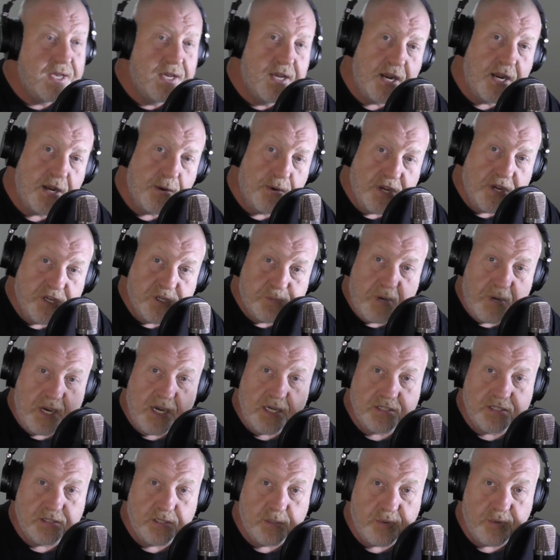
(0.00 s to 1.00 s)
Anyway,
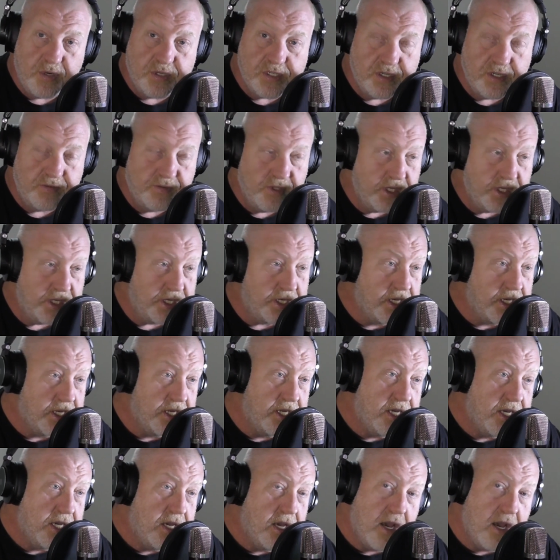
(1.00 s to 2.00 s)
sparked on the positive lead,
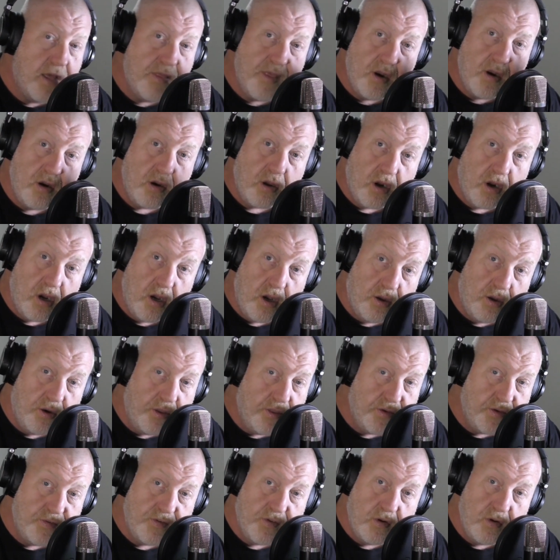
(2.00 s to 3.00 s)
and then I got a hold of
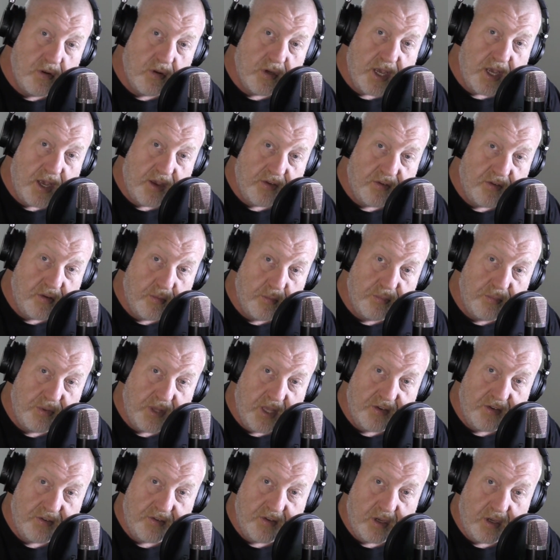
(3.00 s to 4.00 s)
this little custom
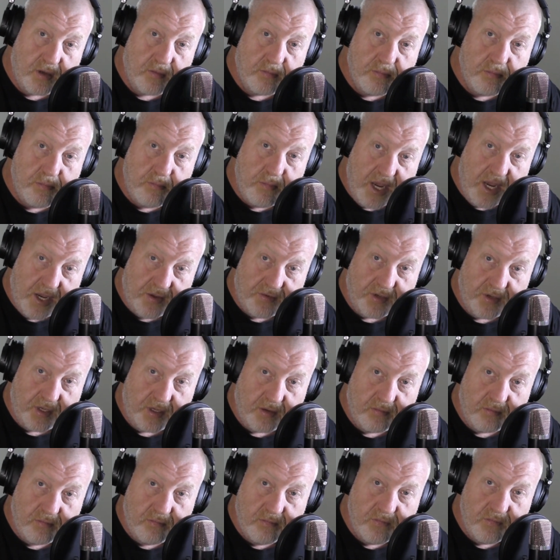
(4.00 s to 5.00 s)
plastic
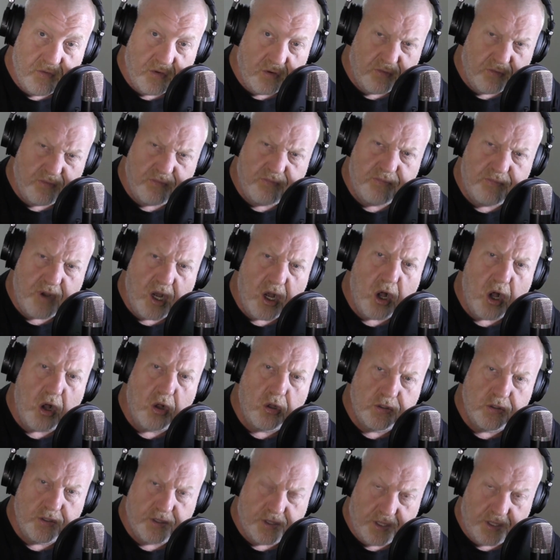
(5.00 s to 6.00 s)
mounting sort of
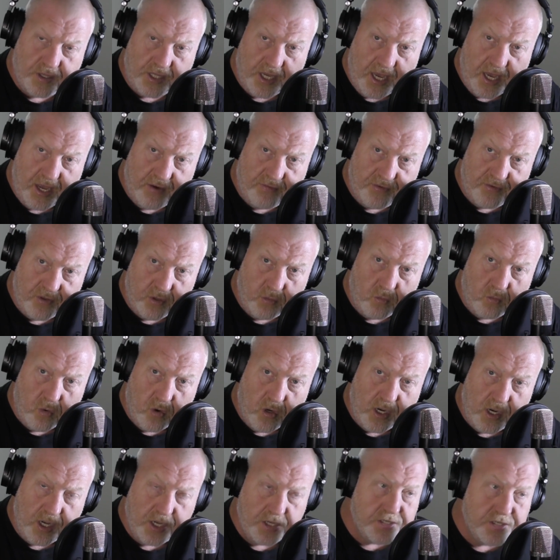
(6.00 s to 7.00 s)
holder that they had for the
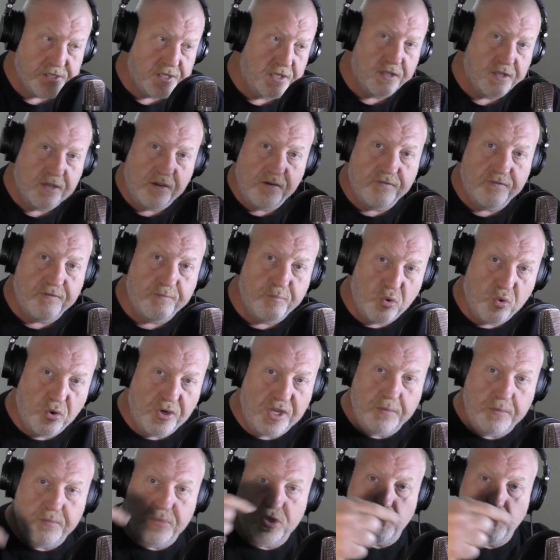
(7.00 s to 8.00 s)
wires that they've put
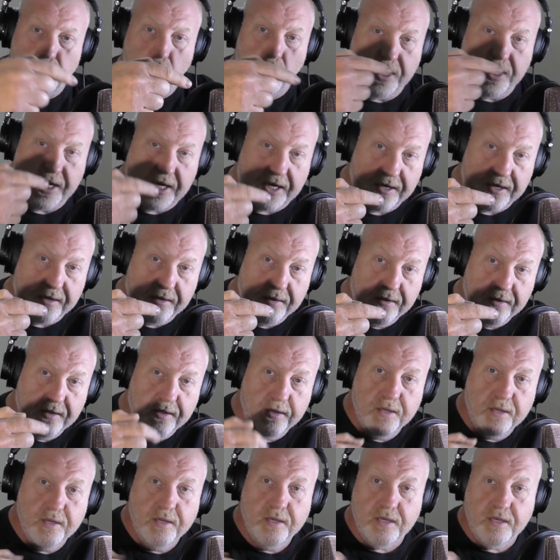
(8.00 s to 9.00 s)
in between,
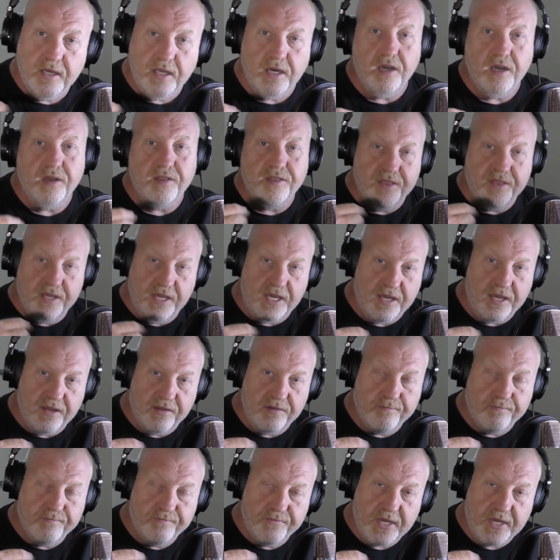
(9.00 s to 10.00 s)
you know, their